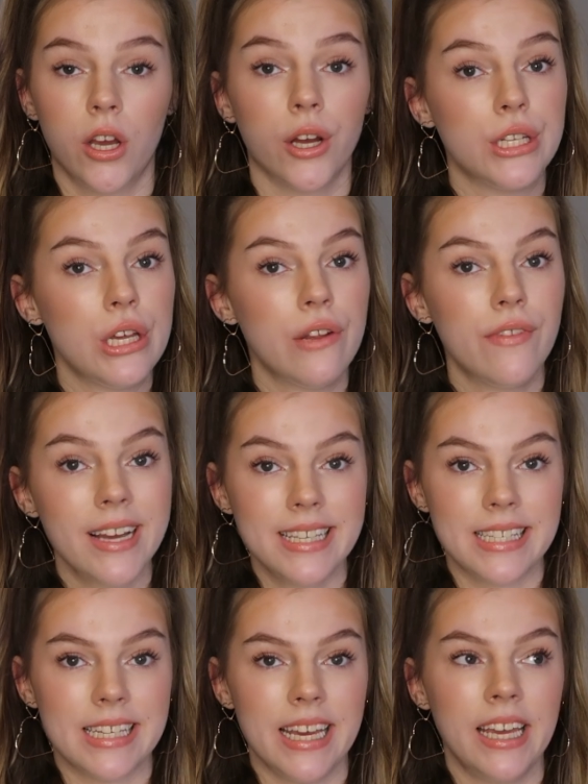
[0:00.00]
going to
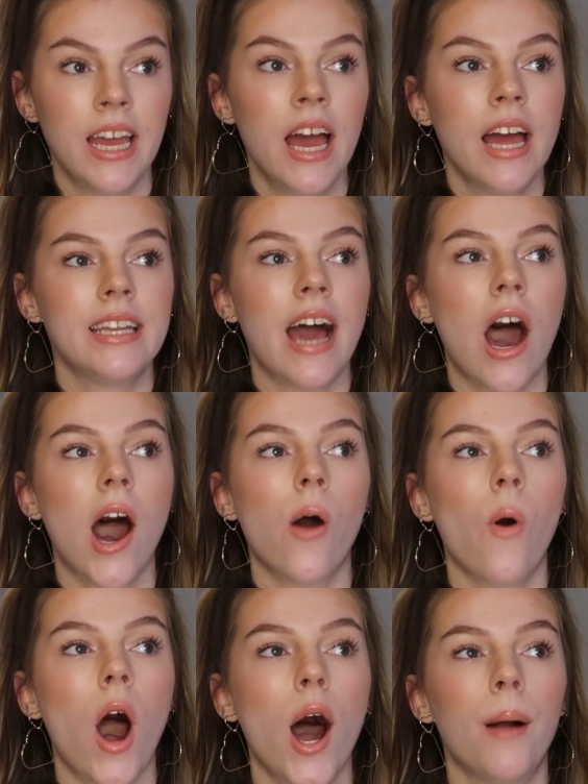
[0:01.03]
university.
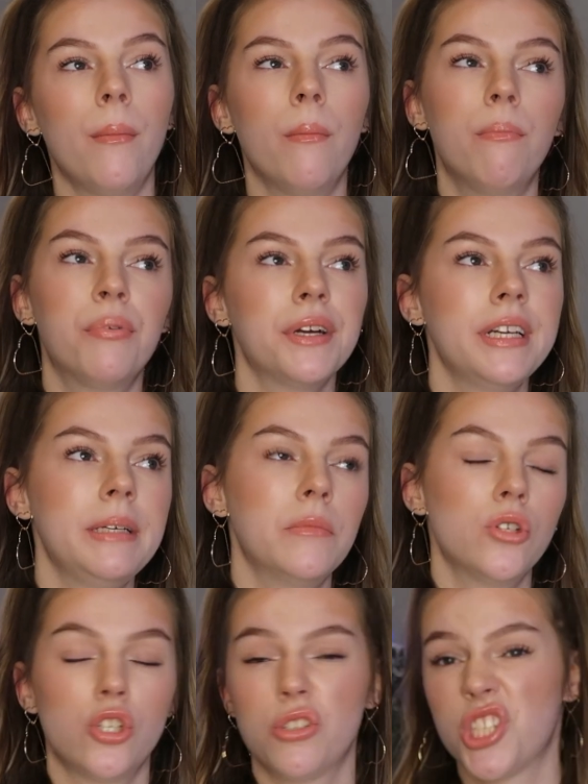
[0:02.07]
Now I'm pretty
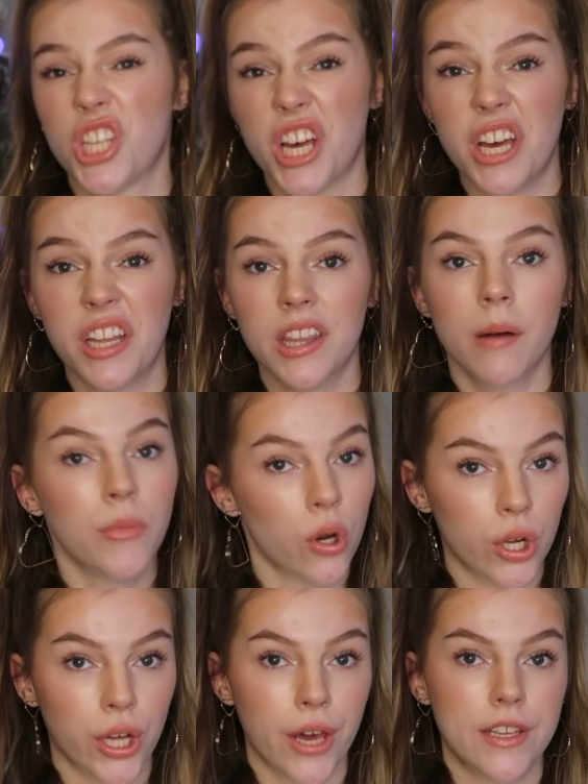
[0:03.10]
much certain that I'm not
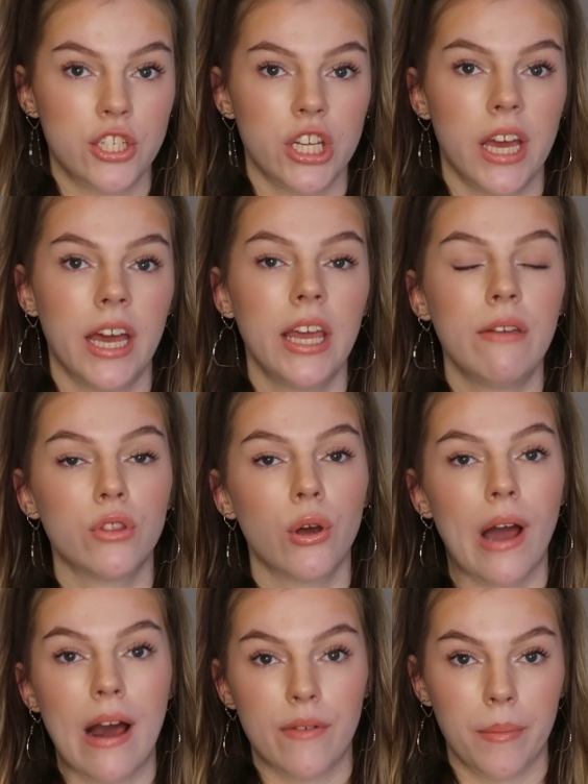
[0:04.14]
going to go this year, even though I
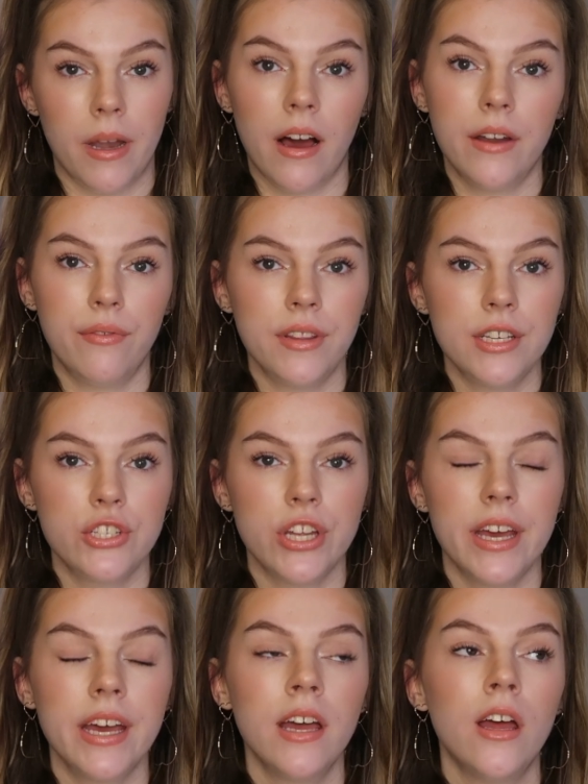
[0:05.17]
have applied for this
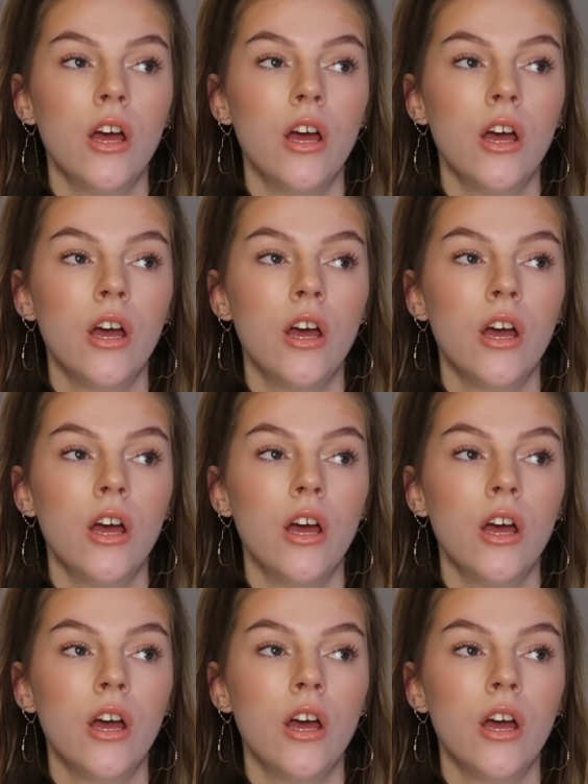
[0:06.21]
year,